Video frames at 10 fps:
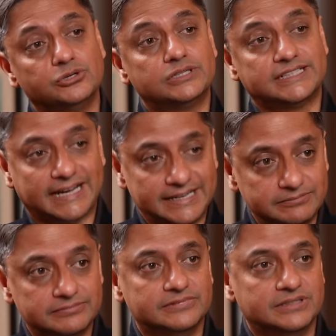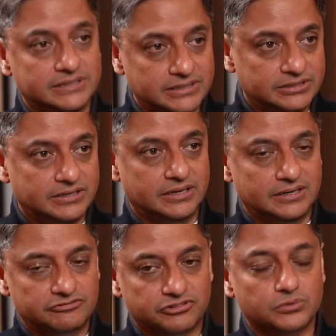good time
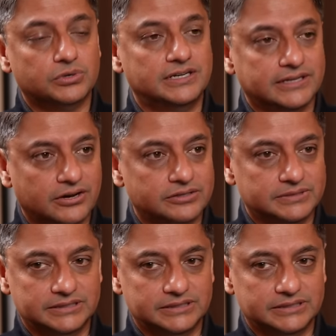uh, for the world economy.